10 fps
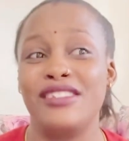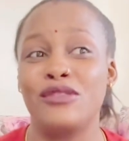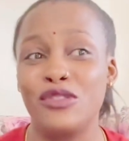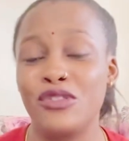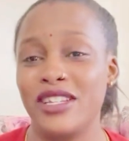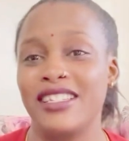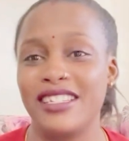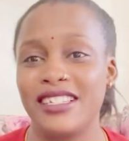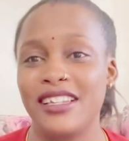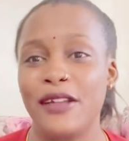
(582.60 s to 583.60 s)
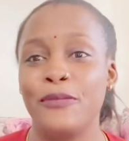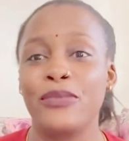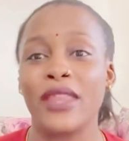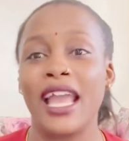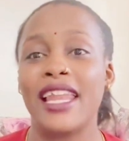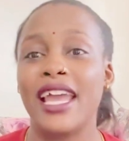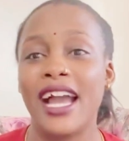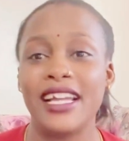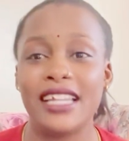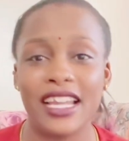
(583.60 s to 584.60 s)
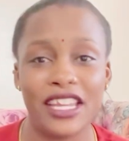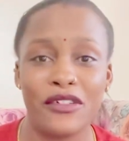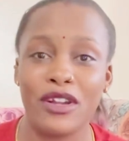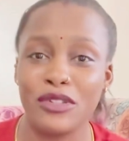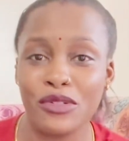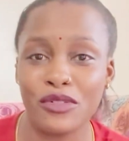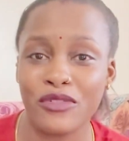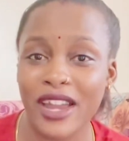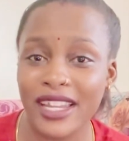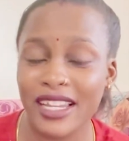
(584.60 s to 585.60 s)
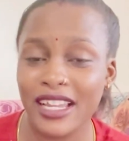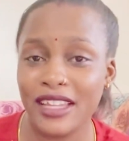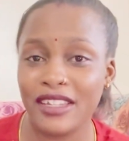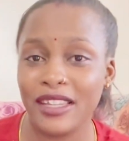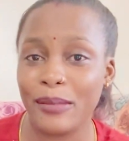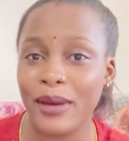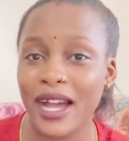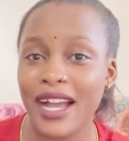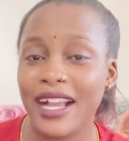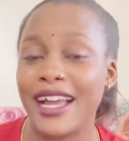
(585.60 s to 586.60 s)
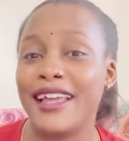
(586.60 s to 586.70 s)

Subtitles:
dressed, and I had an errand to run in the bank.